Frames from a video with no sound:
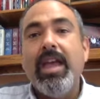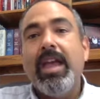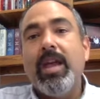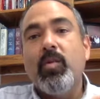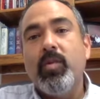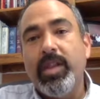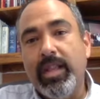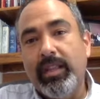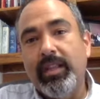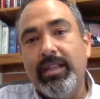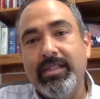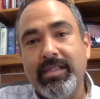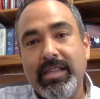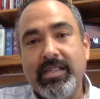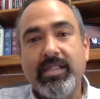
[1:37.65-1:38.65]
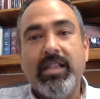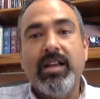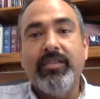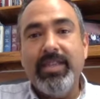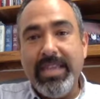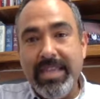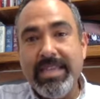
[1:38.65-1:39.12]
And when it says
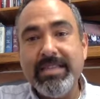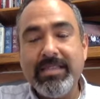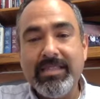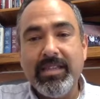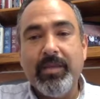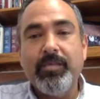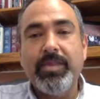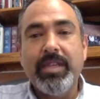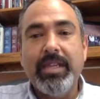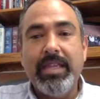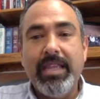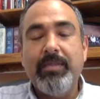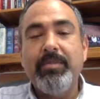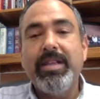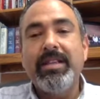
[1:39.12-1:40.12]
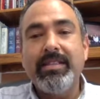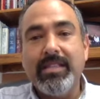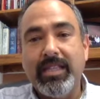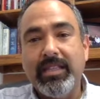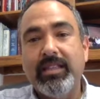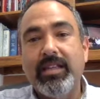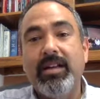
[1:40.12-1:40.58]
love is something, it means
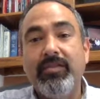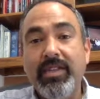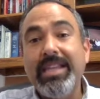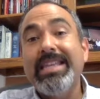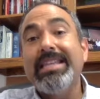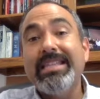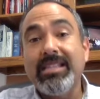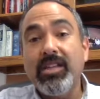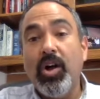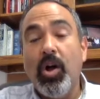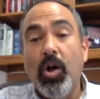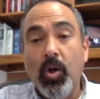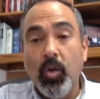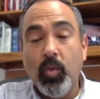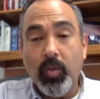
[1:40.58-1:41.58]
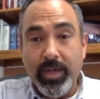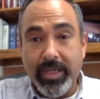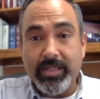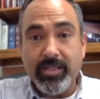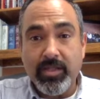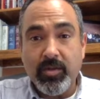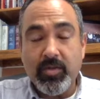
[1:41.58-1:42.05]
that love is
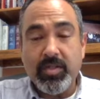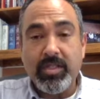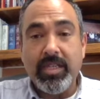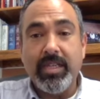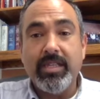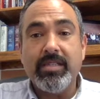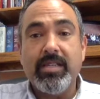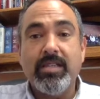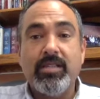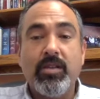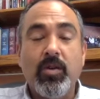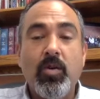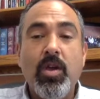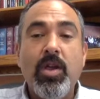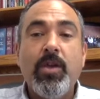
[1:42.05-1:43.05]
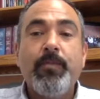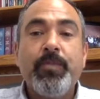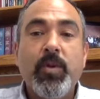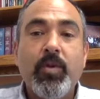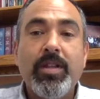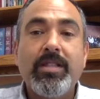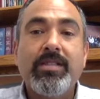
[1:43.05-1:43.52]
always those things. And so
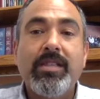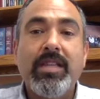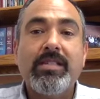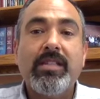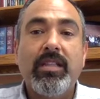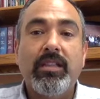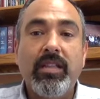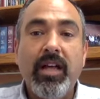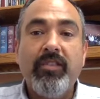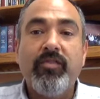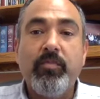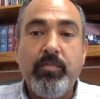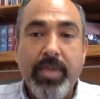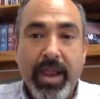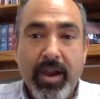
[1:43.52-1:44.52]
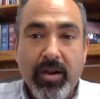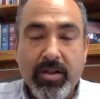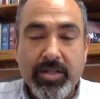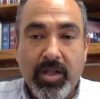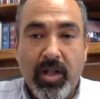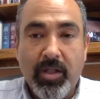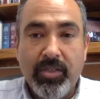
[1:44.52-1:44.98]
when it says love
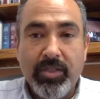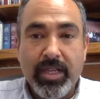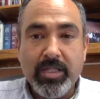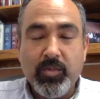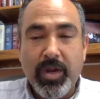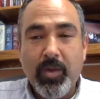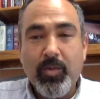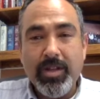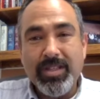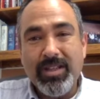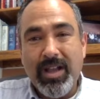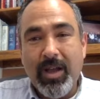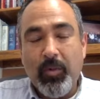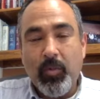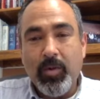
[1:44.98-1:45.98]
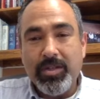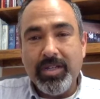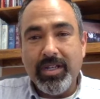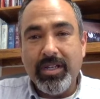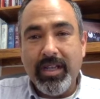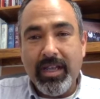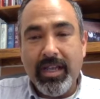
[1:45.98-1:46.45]
bears all things, what I want
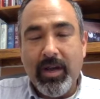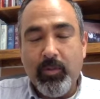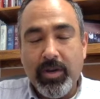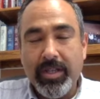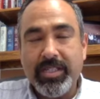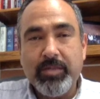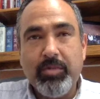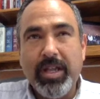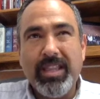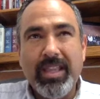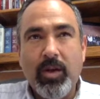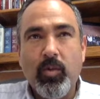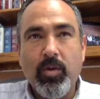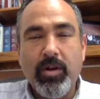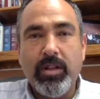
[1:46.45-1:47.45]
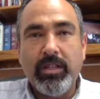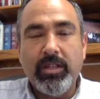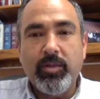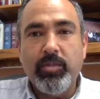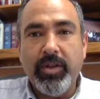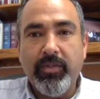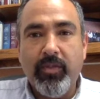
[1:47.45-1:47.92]
to explain that word a
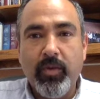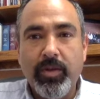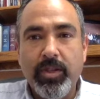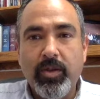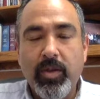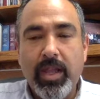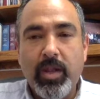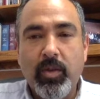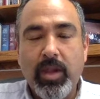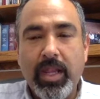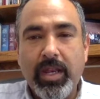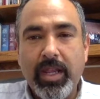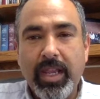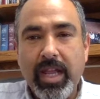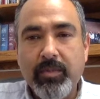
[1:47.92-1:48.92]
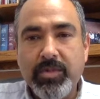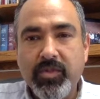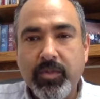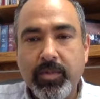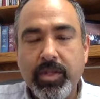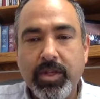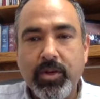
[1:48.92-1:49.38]
little bit for you. And it comes
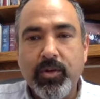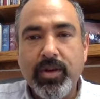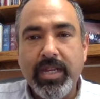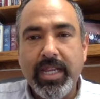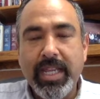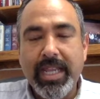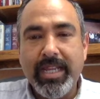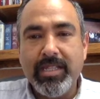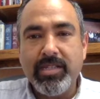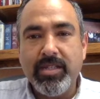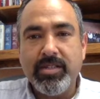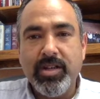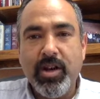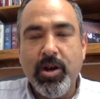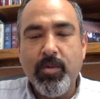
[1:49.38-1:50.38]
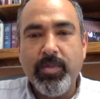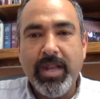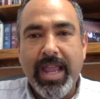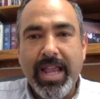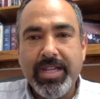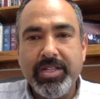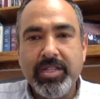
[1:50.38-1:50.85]
from the Greek, and it's a term that
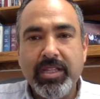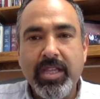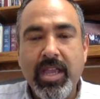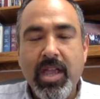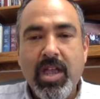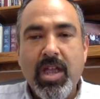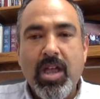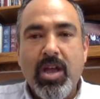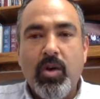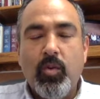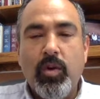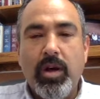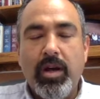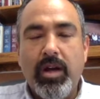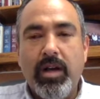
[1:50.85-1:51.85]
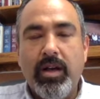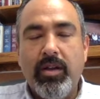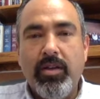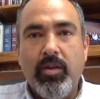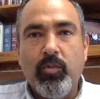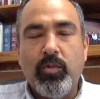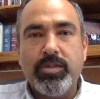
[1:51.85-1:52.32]
actually
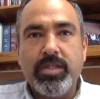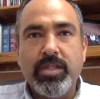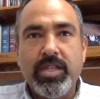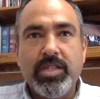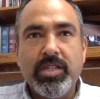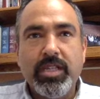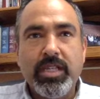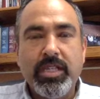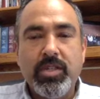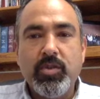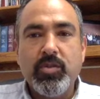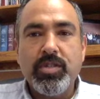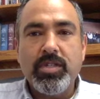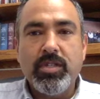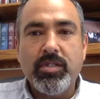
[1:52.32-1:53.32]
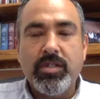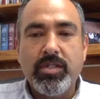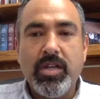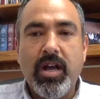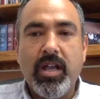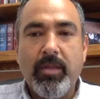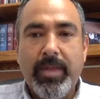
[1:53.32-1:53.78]
was initially used to
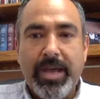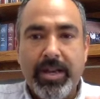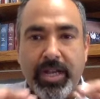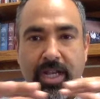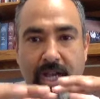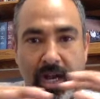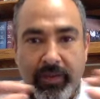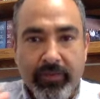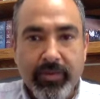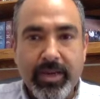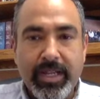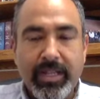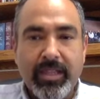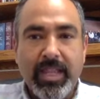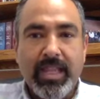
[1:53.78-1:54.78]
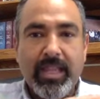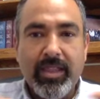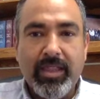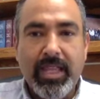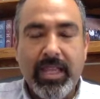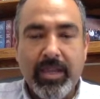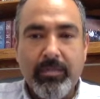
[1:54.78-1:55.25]
talk about a covering.
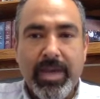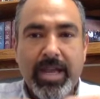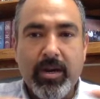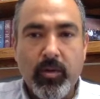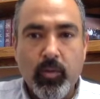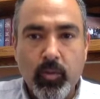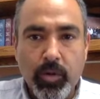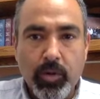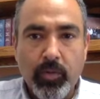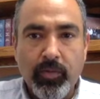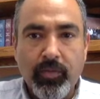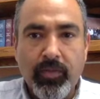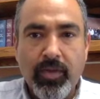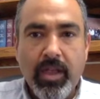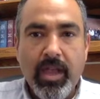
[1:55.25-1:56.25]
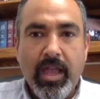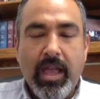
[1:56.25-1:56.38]
Think about a roof.